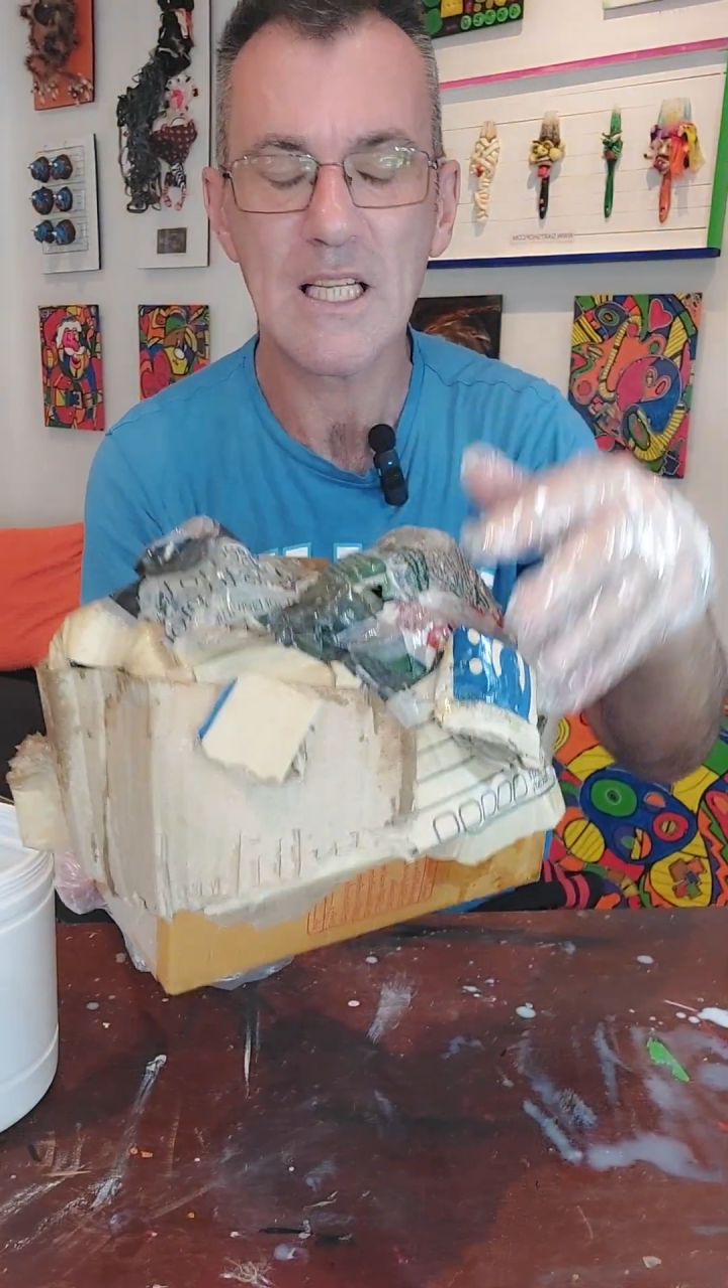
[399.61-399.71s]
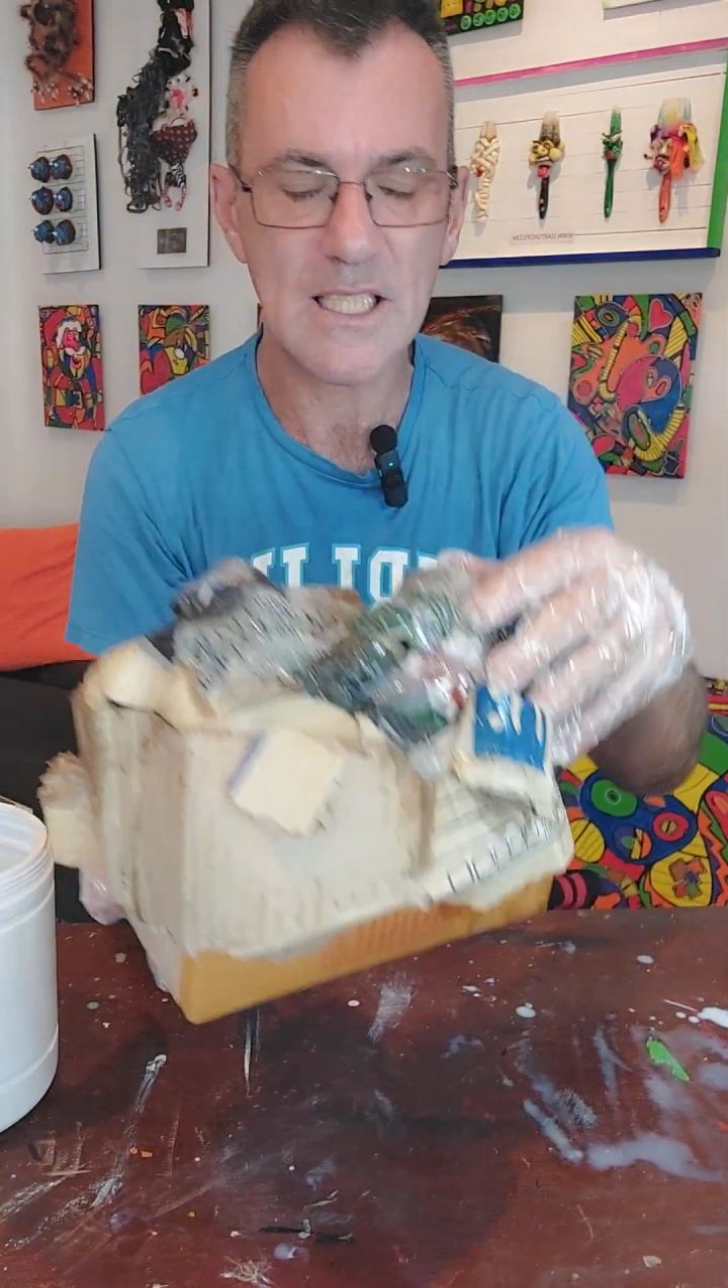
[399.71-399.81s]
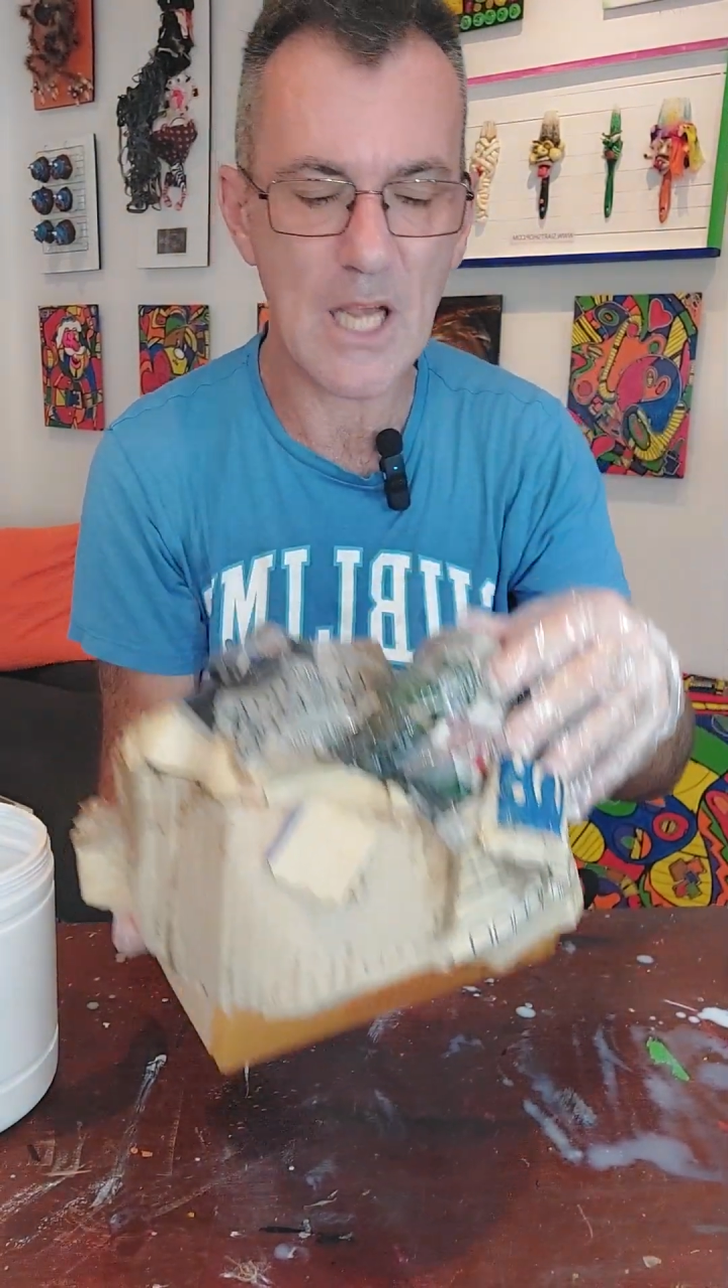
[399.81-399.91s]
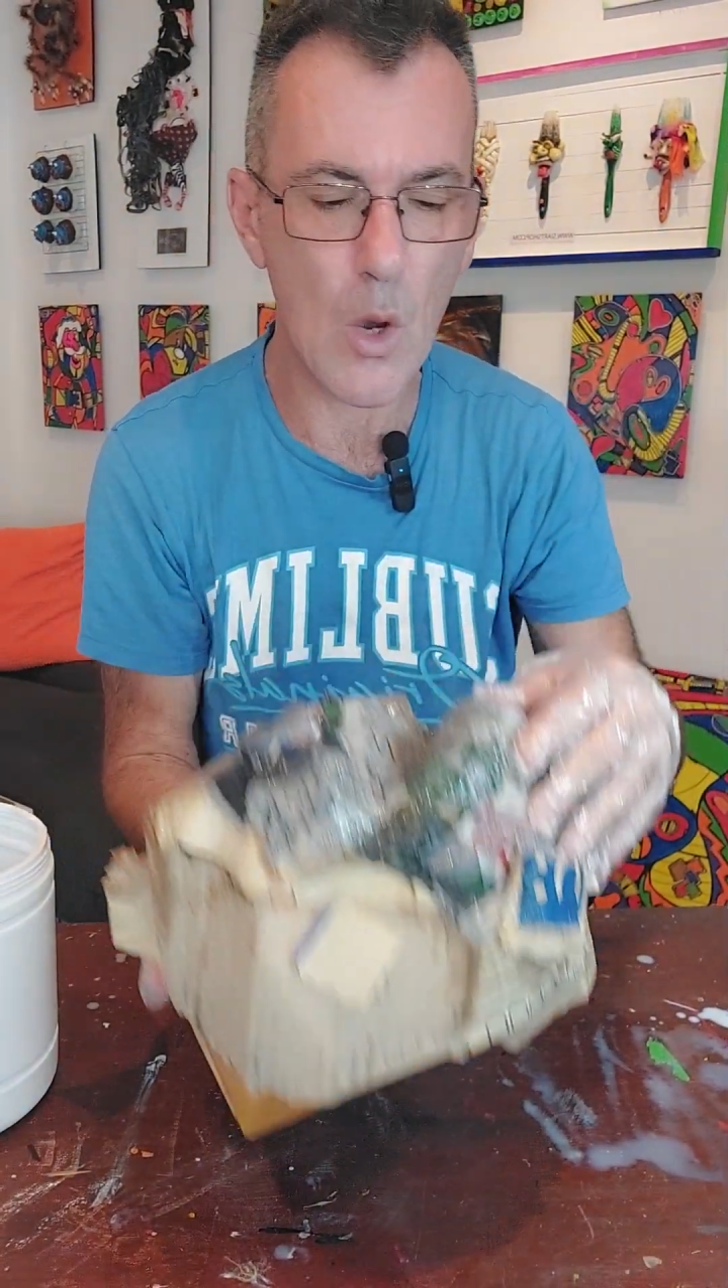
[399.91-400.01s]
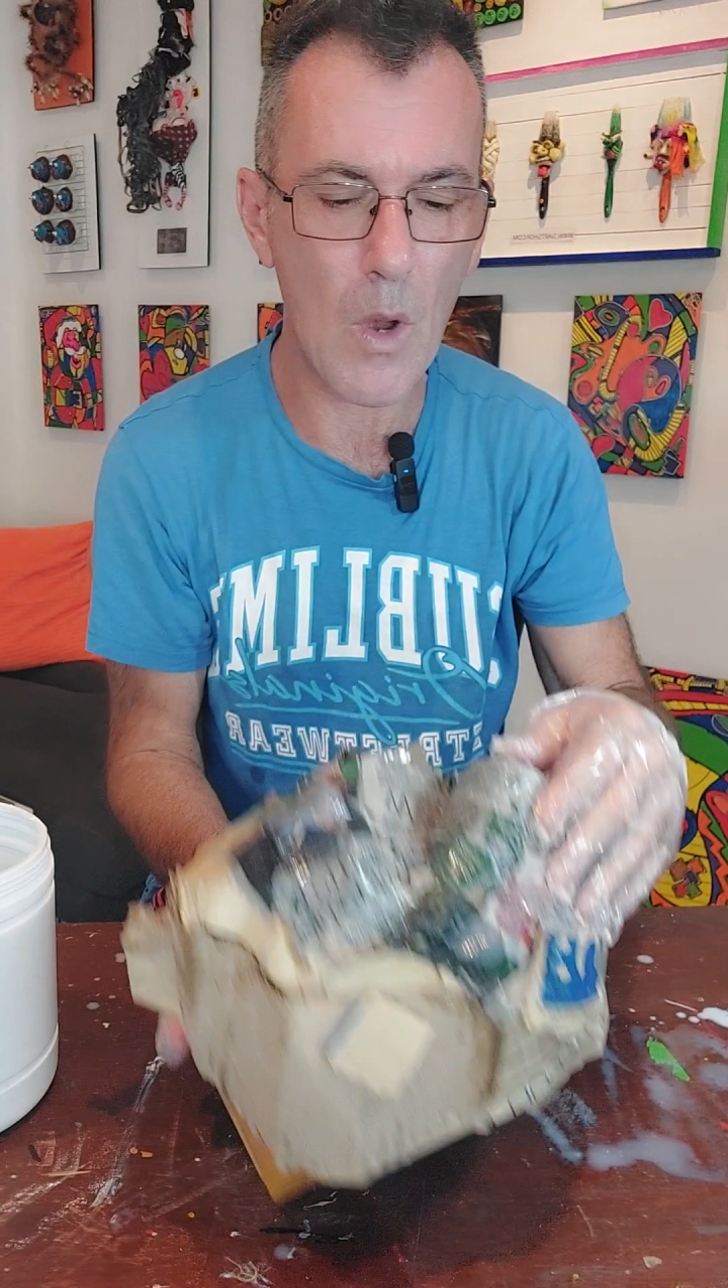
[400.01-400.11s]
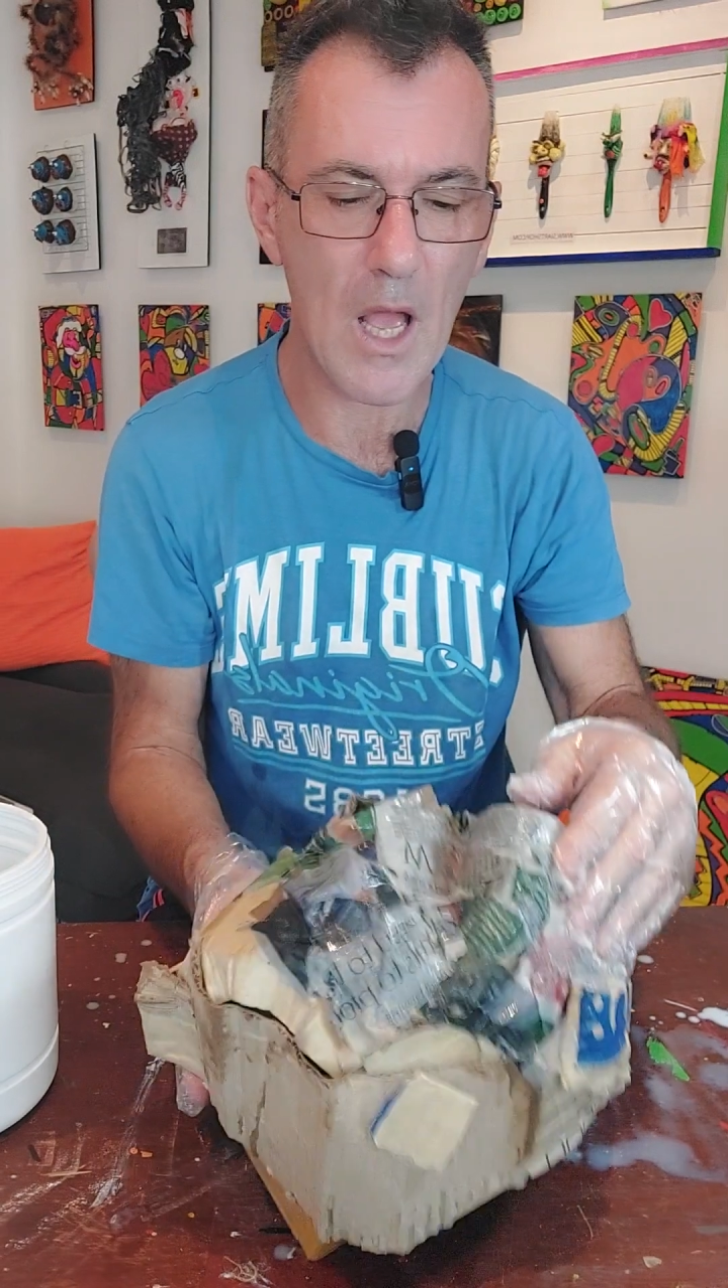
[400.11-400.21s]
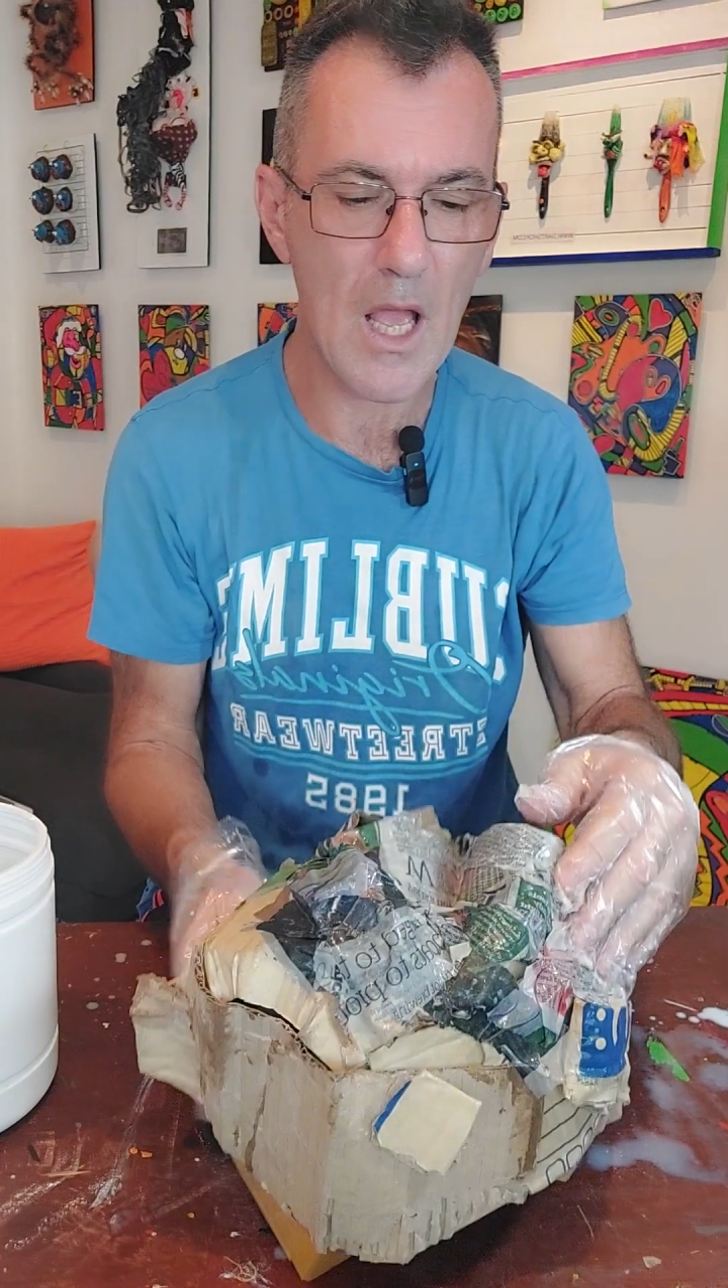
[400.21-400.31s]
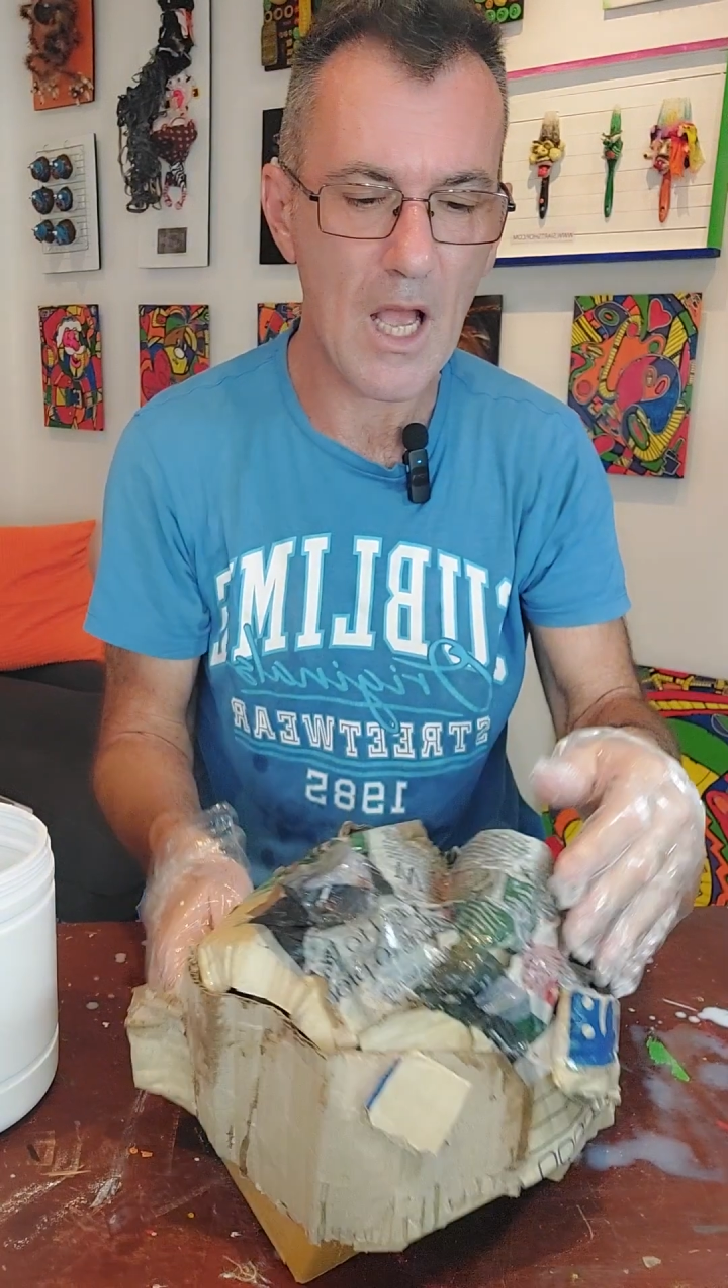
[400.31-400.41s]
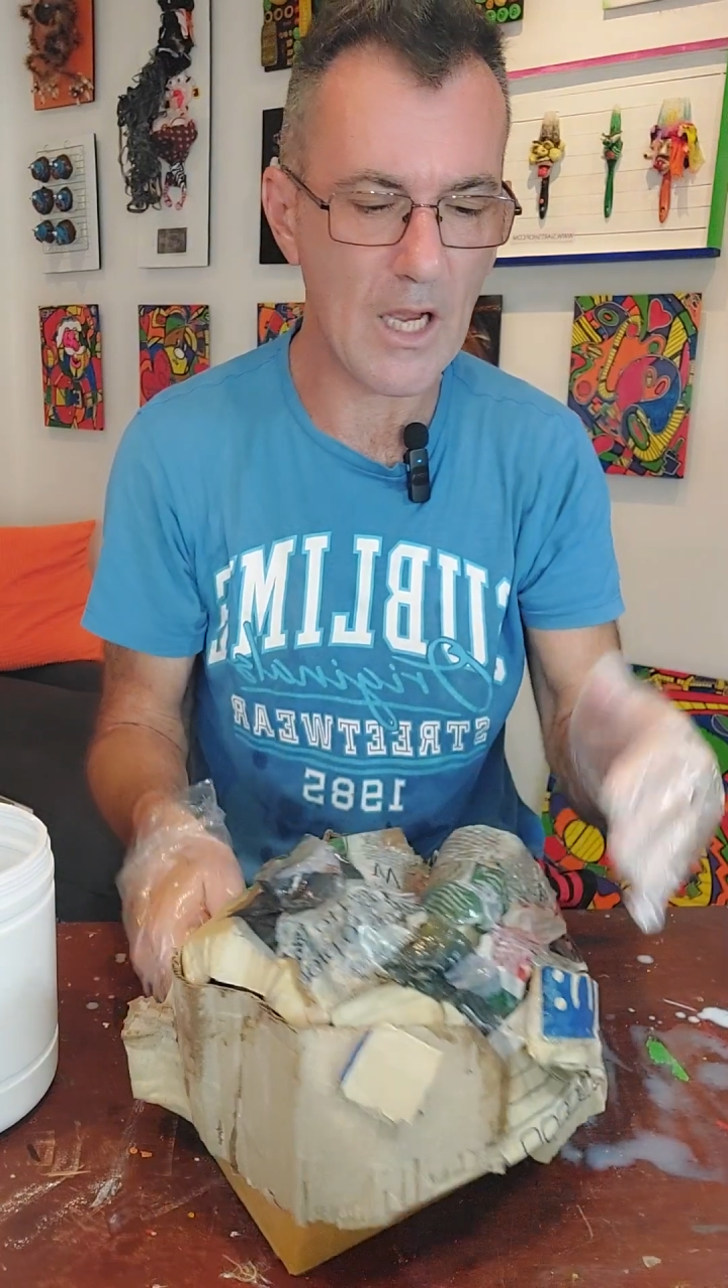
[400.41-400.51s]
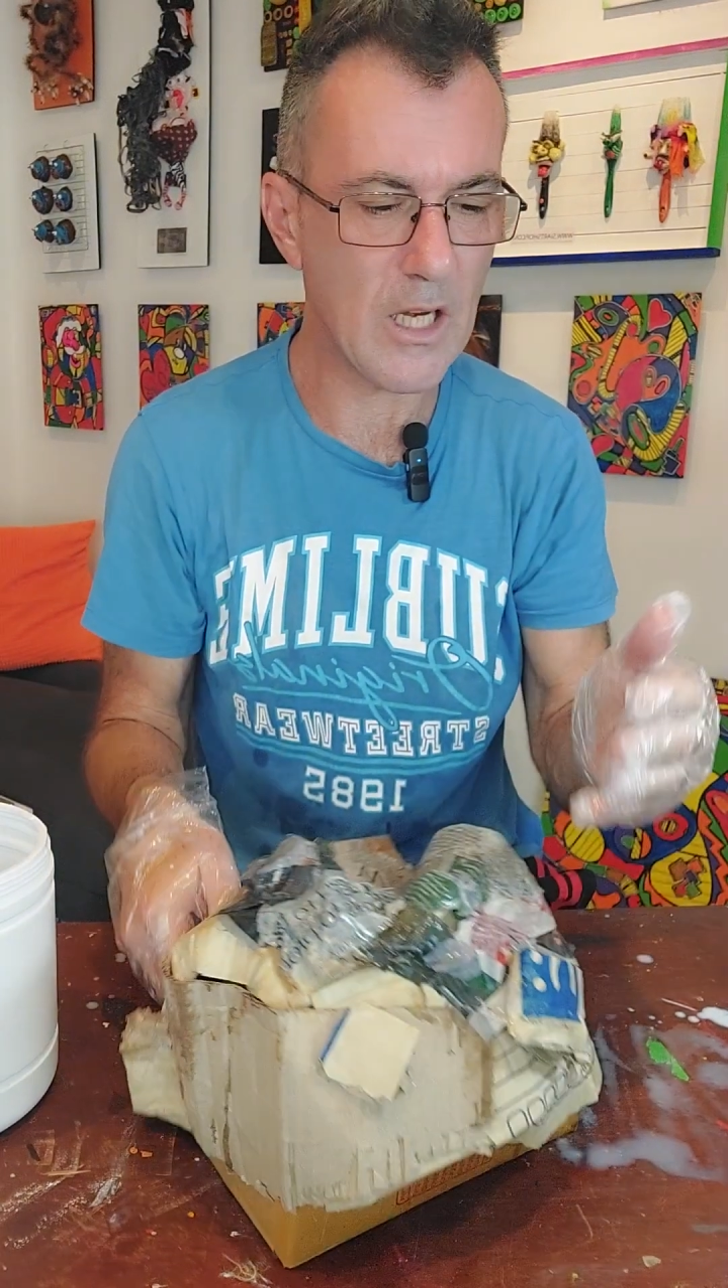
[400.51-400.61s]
So I'm